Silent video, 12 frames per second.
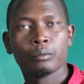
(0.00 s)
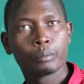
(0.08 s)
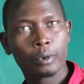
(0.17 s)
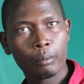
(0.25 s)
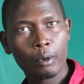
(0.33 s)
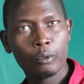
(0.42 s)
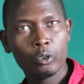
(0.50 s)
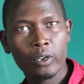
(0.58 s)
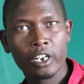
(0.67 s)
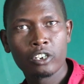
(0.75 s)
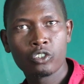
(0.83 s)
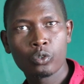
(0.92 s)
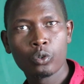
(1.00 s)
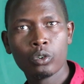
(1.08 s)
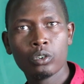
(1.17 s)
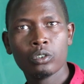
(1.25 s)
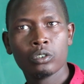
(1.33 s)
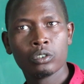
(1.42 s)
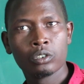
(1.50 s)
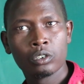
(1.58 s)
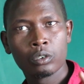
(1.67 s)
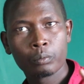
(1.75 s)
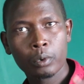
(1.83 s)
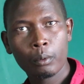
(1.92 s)
Probably you are in school,
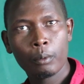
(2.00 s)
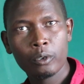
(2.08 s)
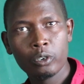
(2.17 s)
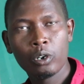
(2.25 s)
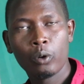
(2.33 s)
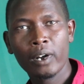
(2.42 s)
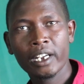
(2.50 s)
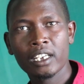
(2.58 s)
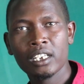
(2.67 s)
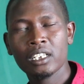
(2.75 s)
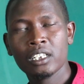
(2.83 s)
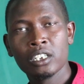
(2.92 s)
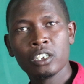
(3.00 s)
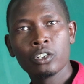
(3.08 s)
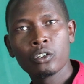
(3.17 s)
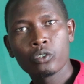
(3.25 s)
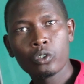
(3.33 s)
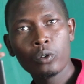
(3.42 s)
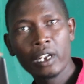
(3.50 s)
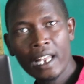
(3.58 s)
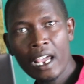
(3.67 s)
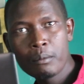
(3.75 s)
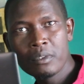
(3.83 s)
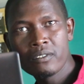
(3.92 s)
probably you are working, so your
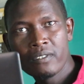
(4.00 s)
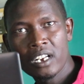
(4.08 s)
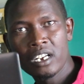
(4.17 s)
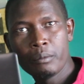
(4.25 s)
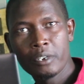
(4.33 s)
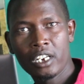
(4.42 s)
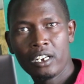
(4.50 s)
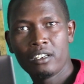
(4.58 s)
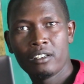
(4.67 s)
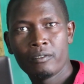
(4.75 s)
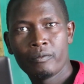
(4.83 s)
time is very limited.